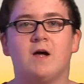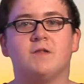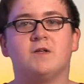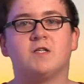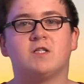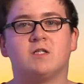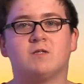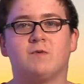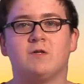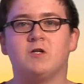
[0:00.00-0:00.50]

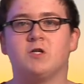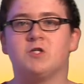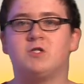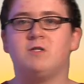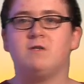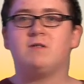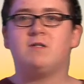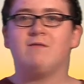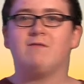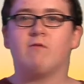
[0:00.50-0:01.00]
This has been your
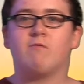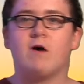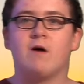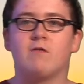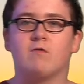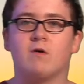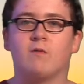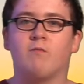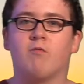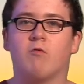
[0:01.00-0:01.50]
ChiefTV
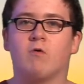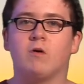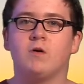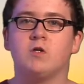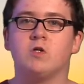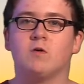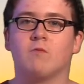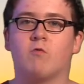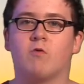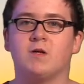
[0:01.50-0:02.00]
weather
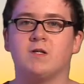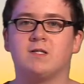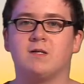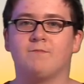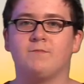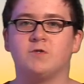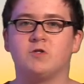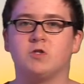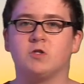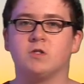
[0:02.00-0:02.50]
report, your morning
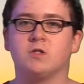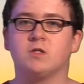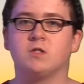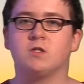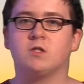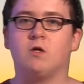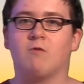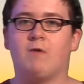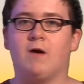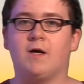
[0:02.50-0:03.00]

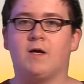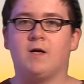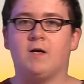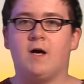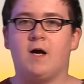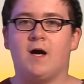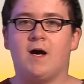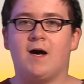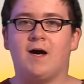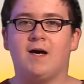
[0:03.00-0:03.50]
temperatures, the
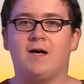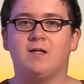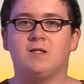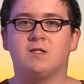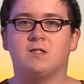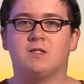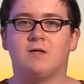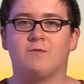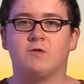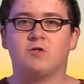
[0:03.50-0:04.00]
record high
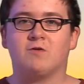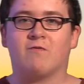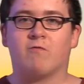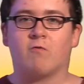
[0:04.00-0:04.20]
temperature